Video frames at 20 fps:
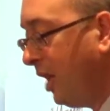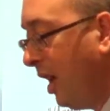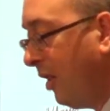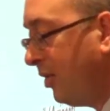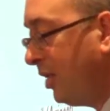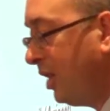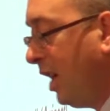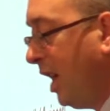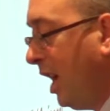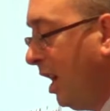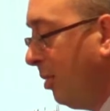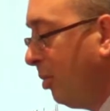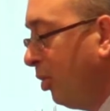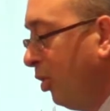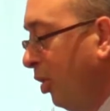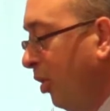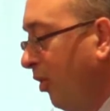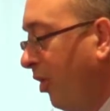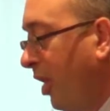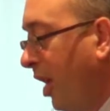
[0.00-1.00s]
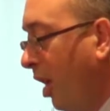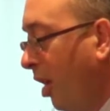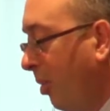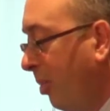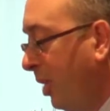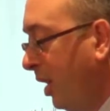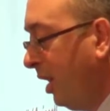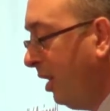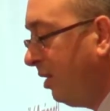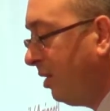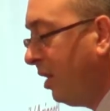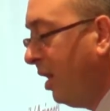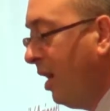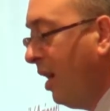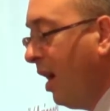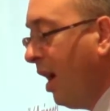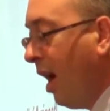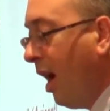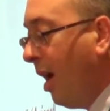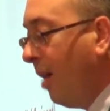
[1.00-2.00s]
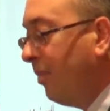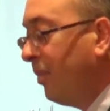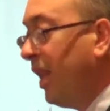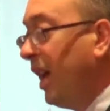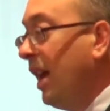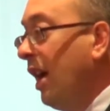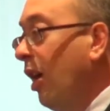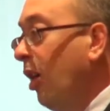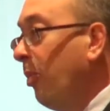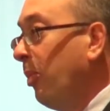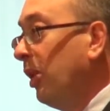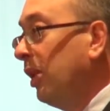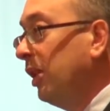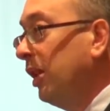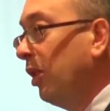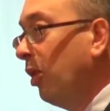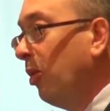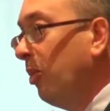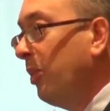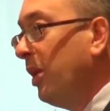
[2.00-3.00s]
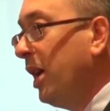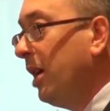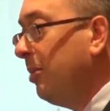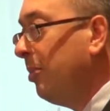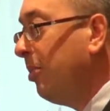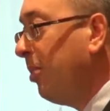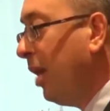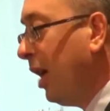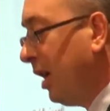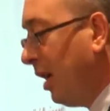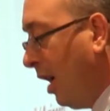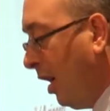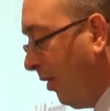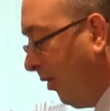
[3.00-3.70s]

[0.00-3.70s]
FDA-approved therapies. Um, they help a little bit, but